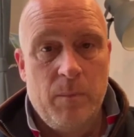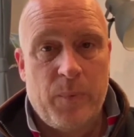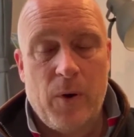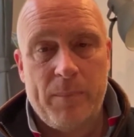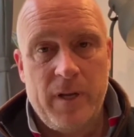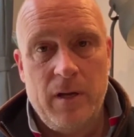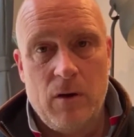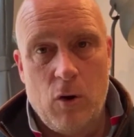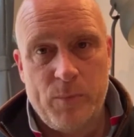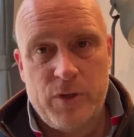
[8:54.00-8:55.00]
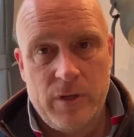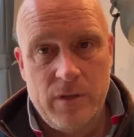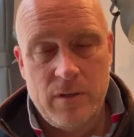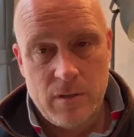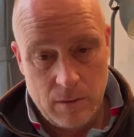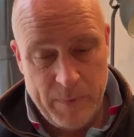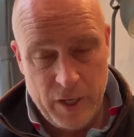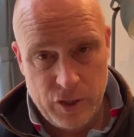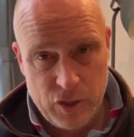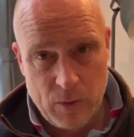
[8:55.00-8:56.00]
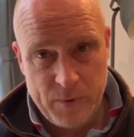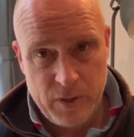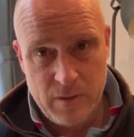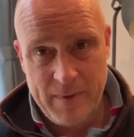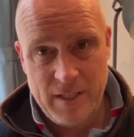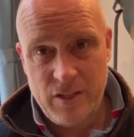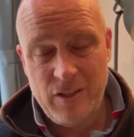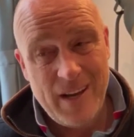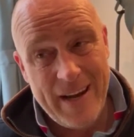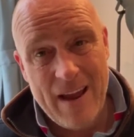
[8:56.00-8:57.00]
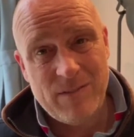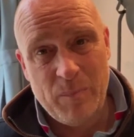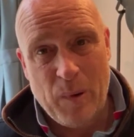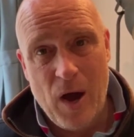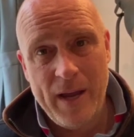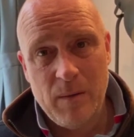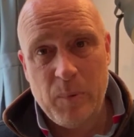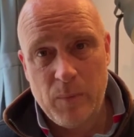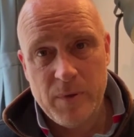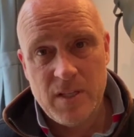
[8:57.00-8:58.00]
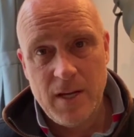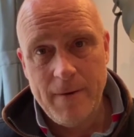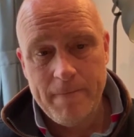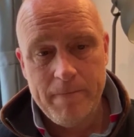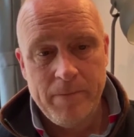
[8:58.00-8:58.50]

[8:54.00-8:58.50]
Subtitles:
Property options, purchase options means that you don't have to buy the property,